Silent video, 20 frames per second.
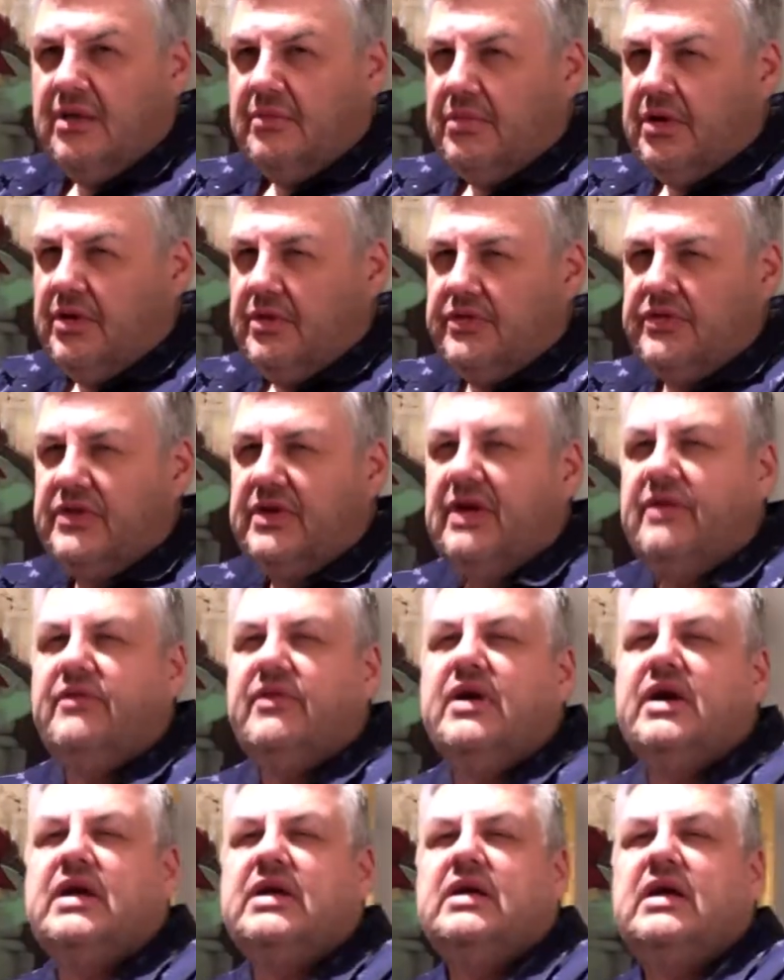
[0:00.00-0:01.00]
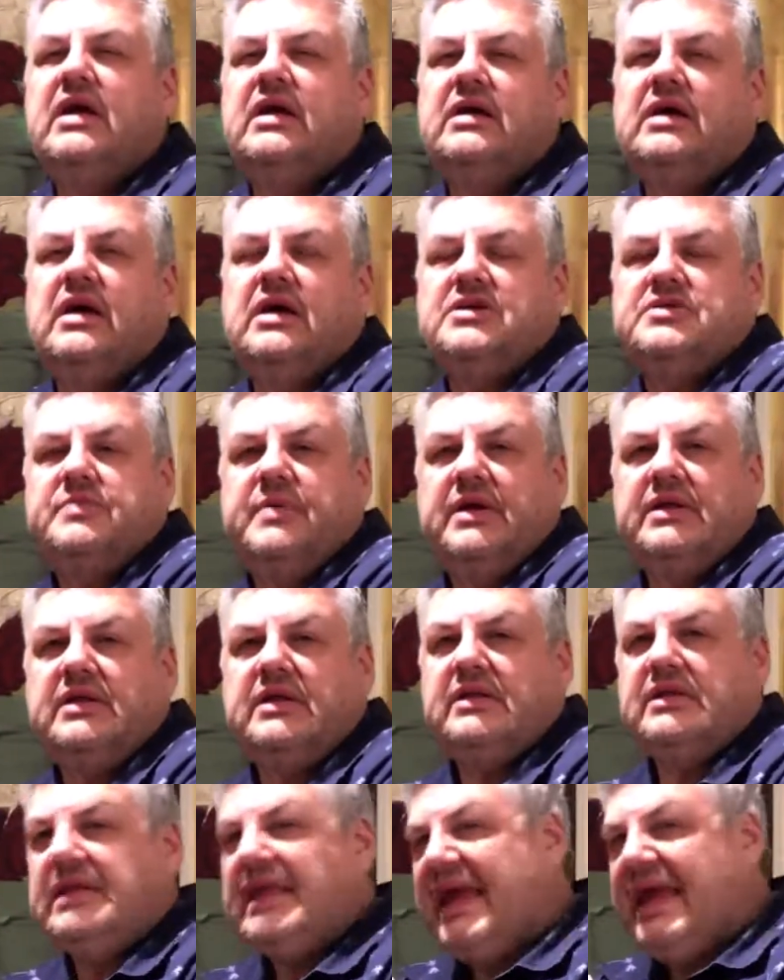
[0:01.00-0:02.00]
But it was never
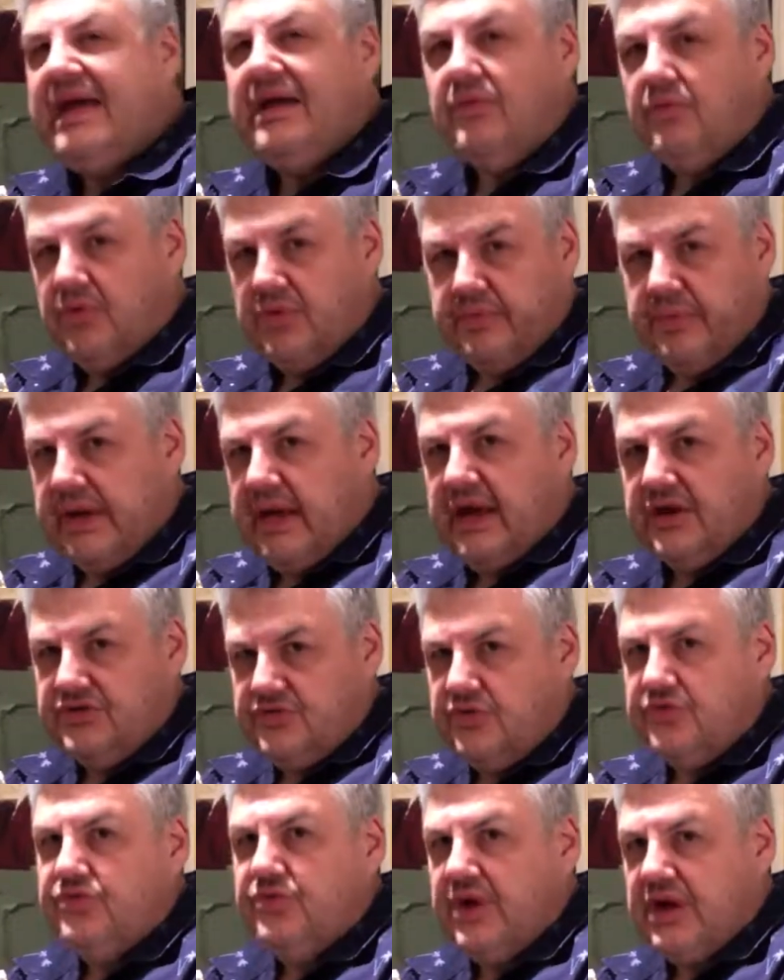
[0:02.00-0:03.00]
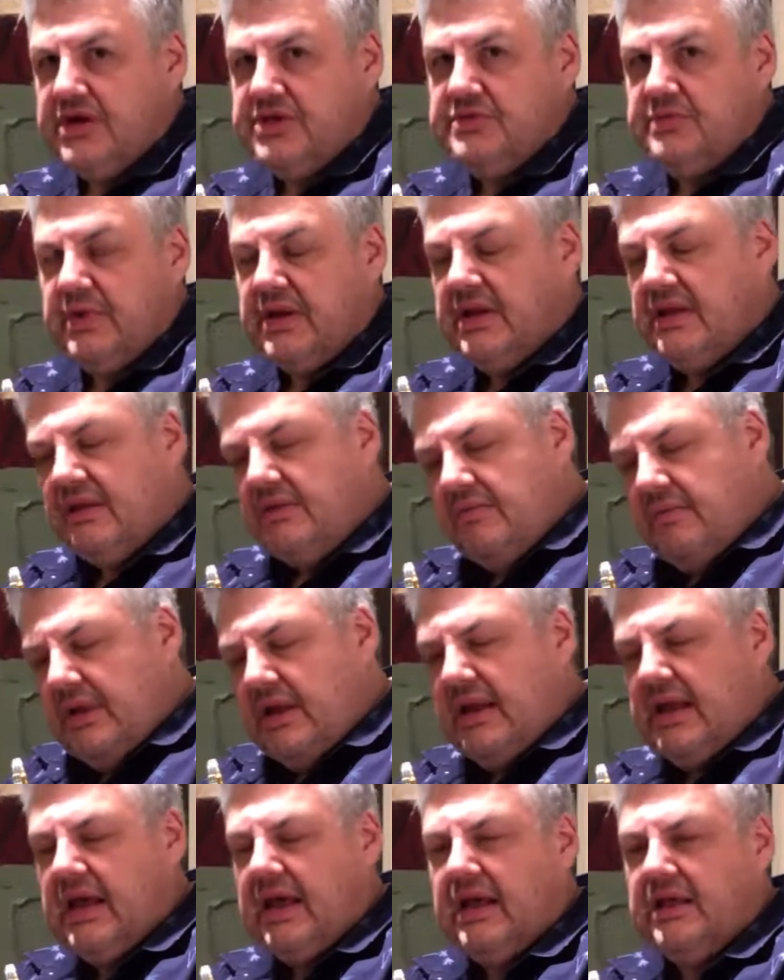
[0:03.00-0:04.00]
expected that they would be actual tradesmen. The
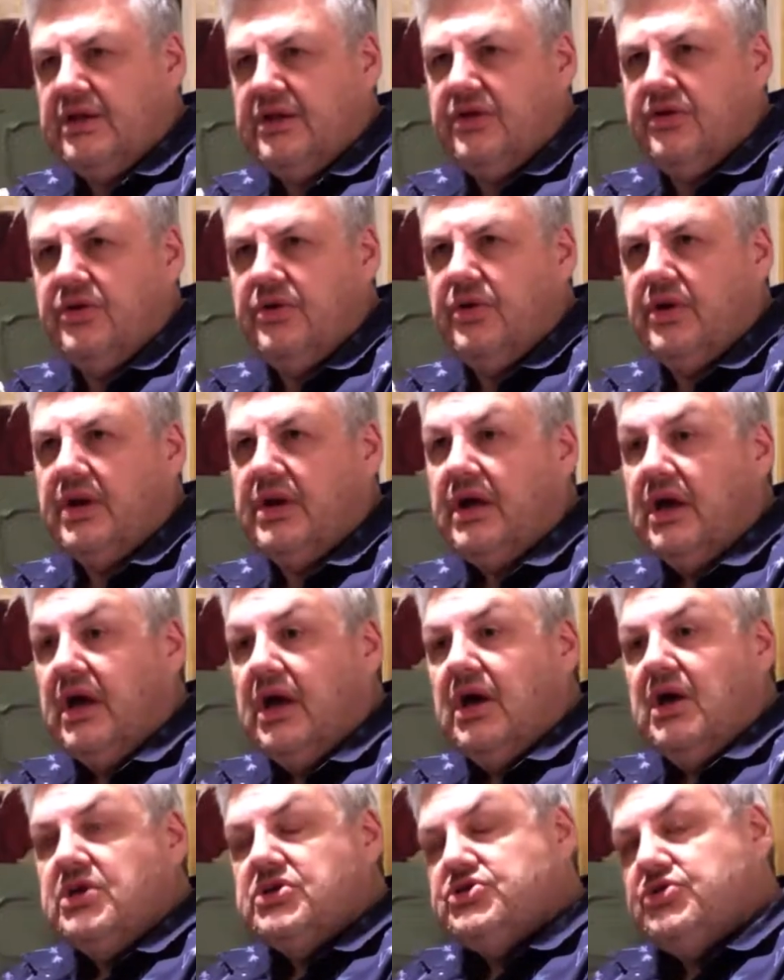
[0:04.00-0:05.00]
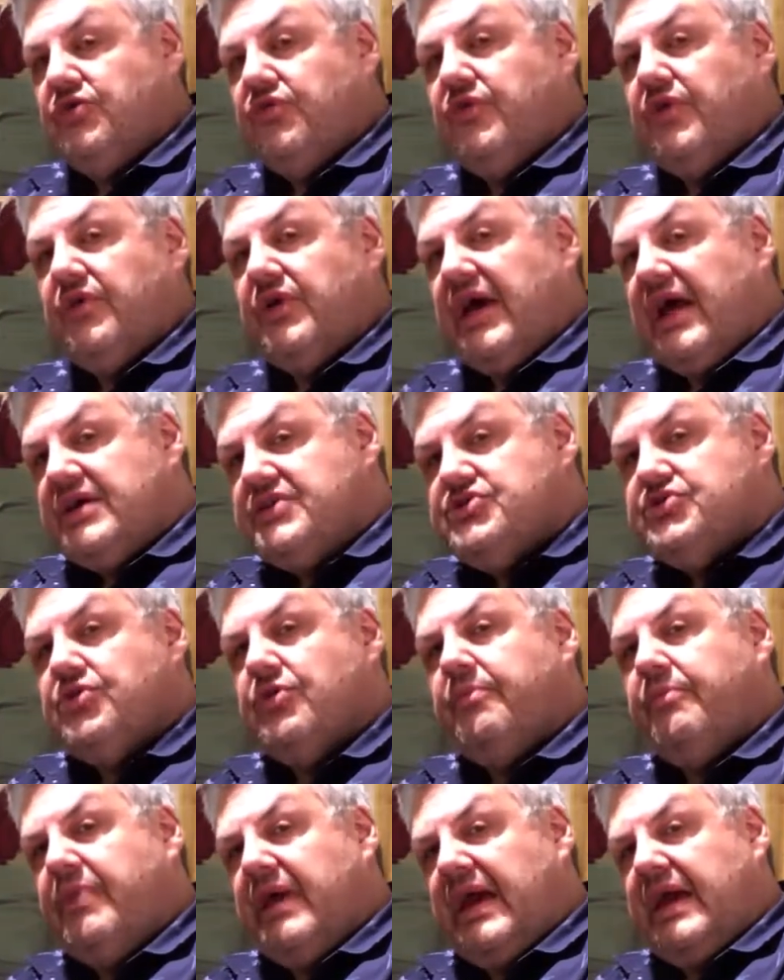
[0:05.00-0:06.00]
men had to do it. So for
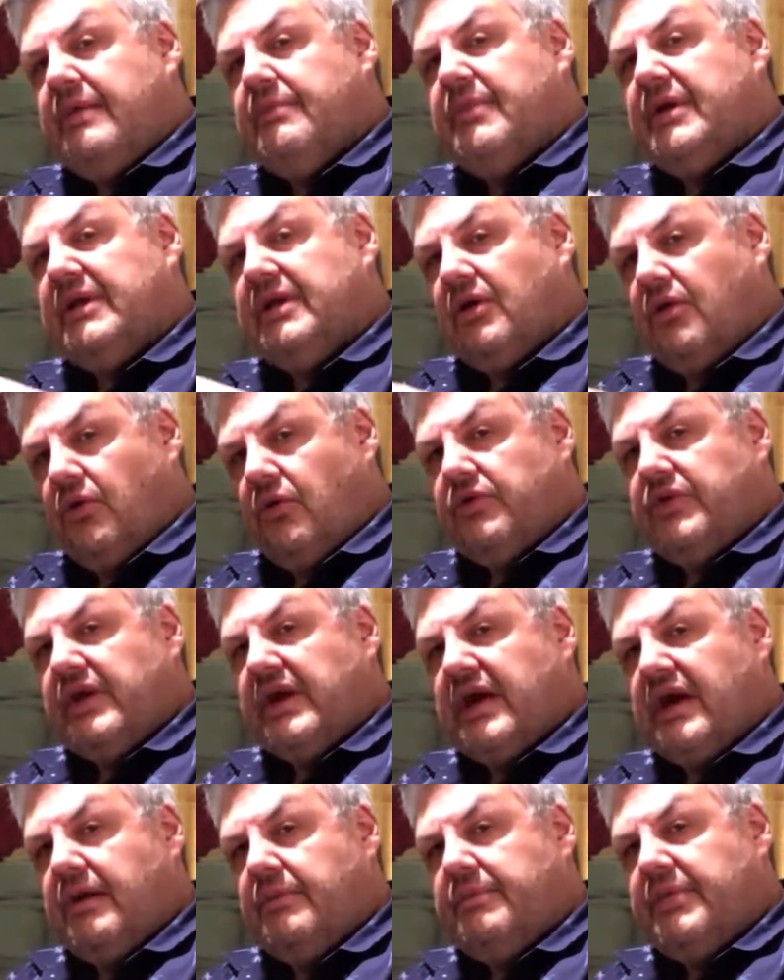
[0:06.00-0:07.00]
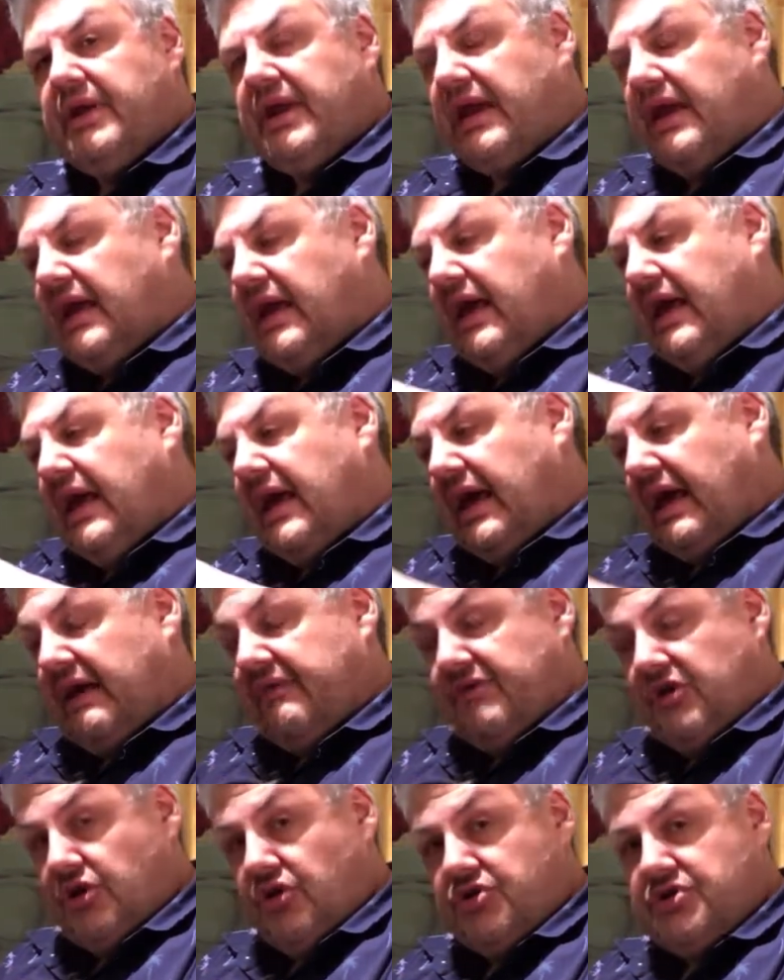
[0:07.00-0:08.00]
Hester Bateman to own the company,
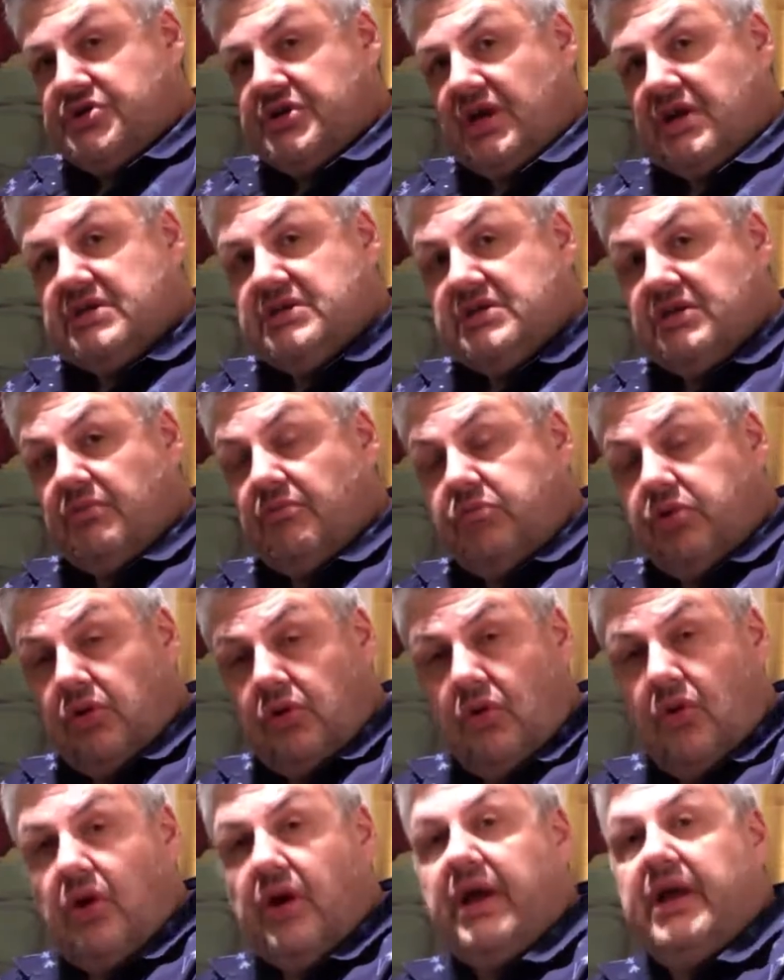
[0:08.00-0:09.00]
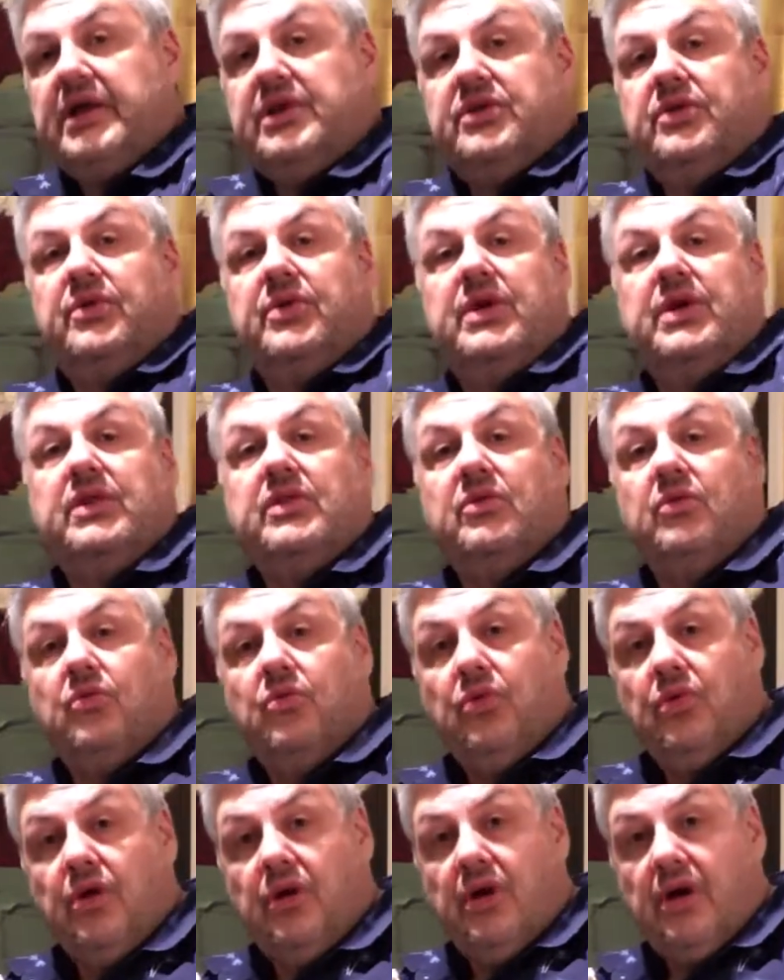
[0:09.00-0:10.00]
having her sons employed doing the
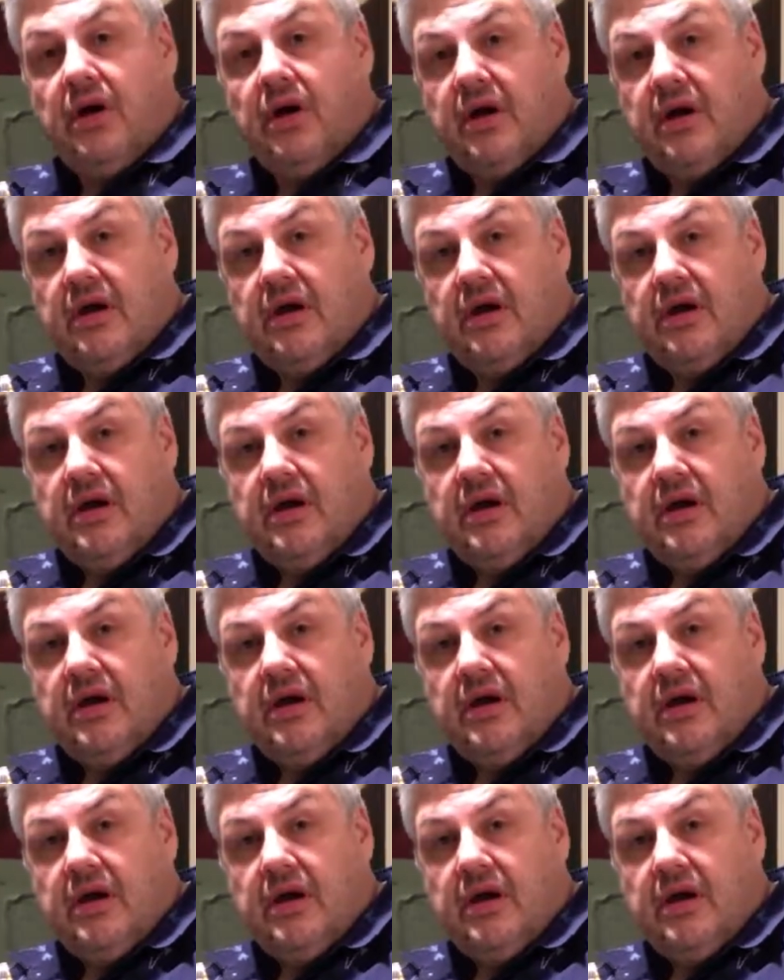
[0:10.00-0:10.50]
work,